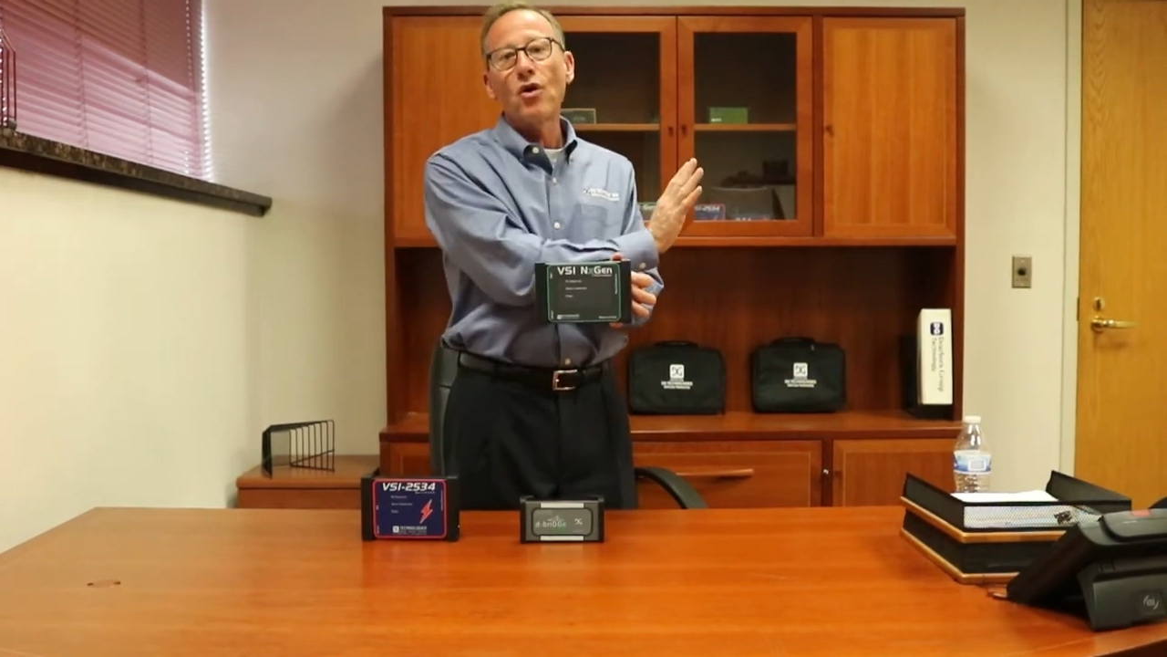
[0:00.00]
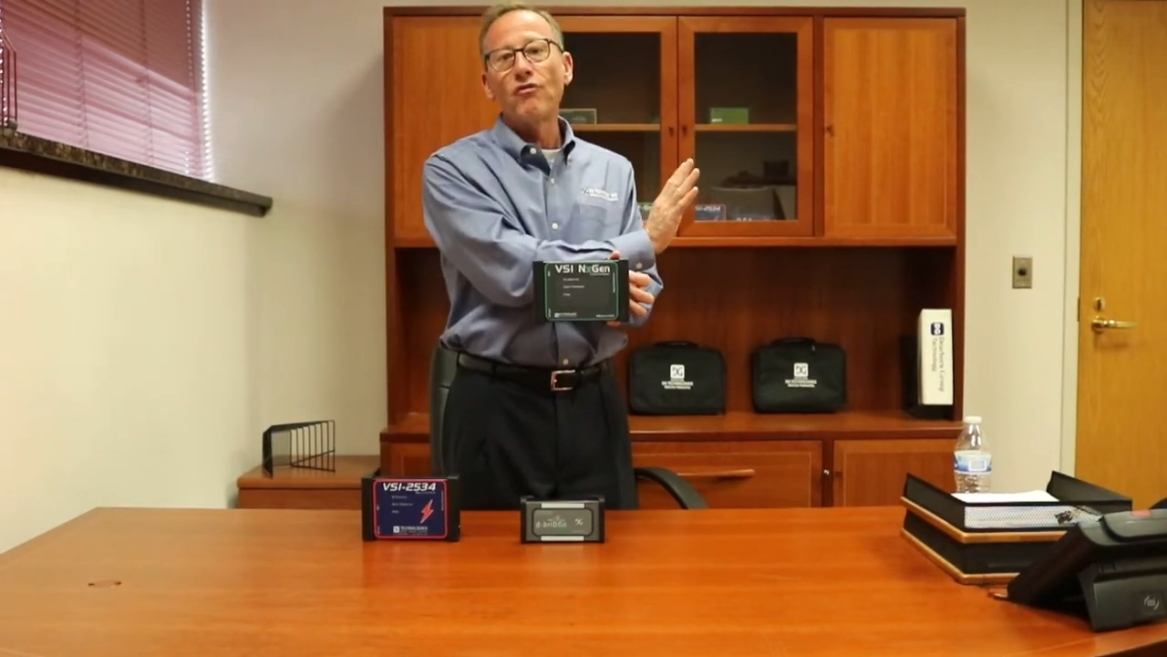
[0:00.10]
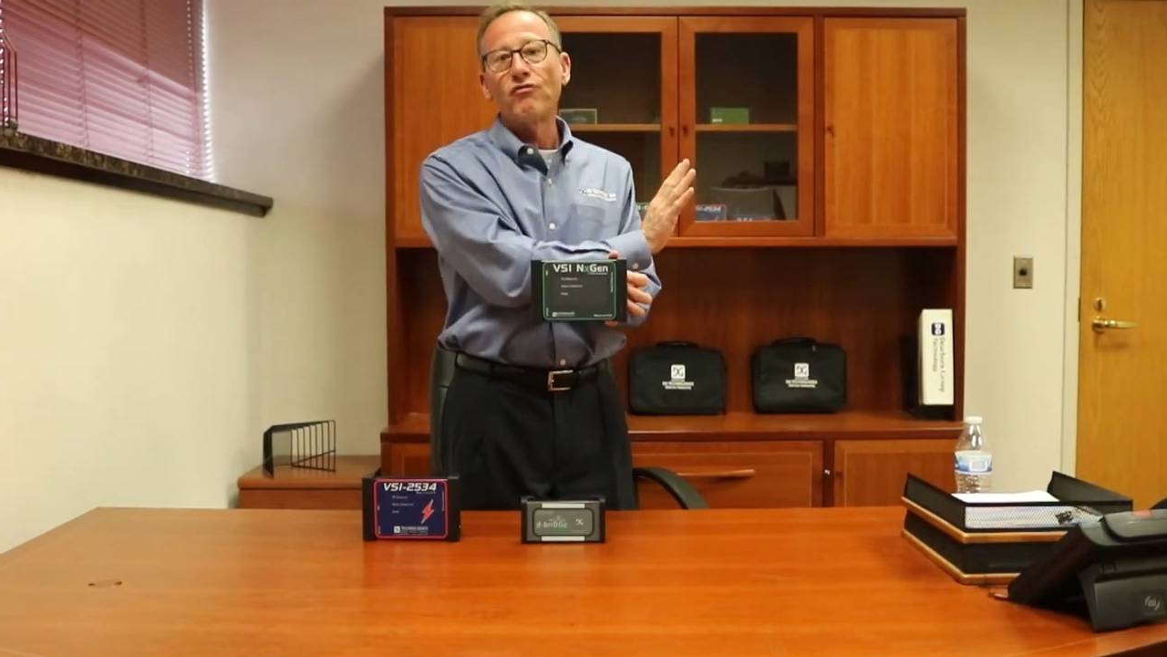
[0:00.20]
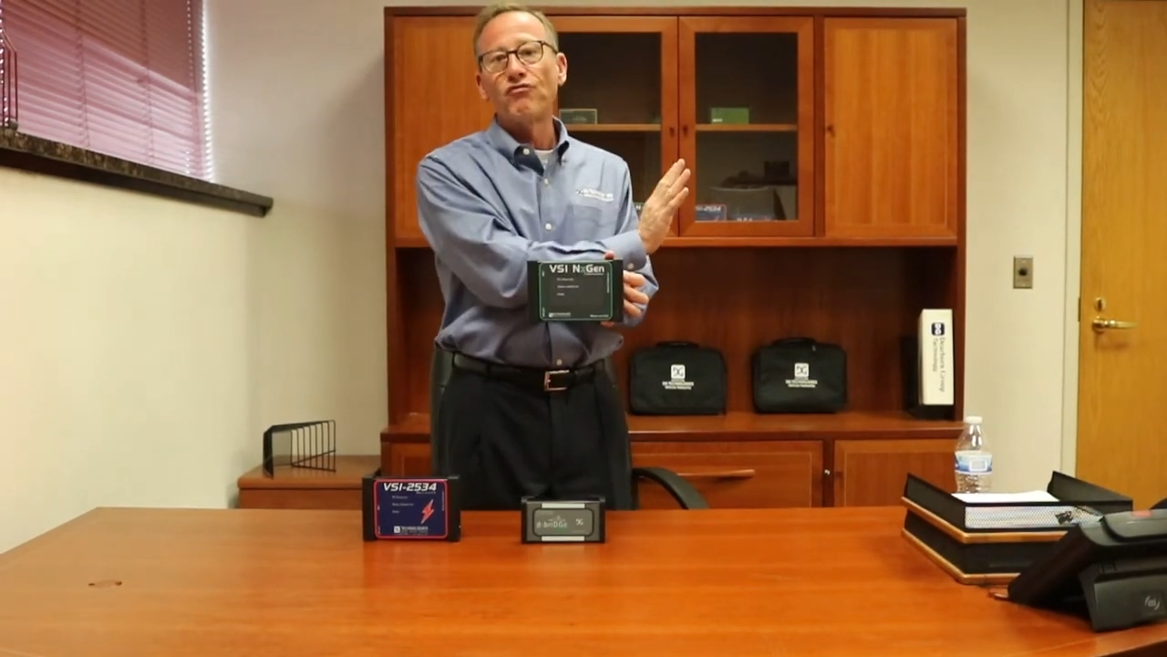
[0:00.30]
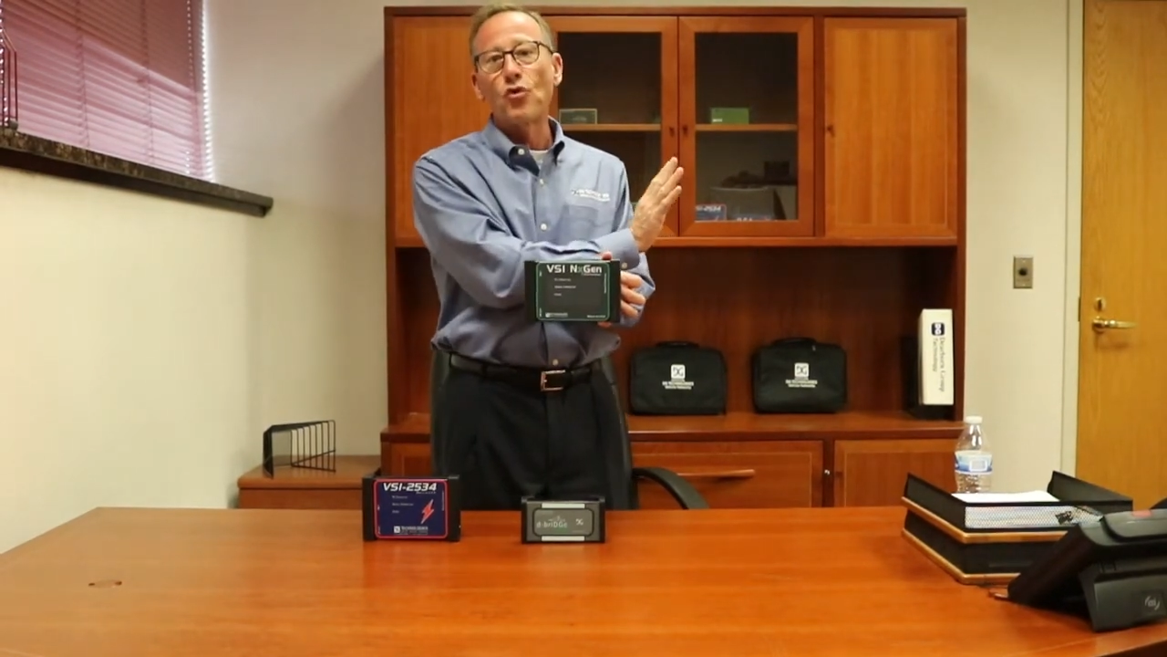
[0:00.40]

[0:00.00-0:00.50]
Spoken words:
for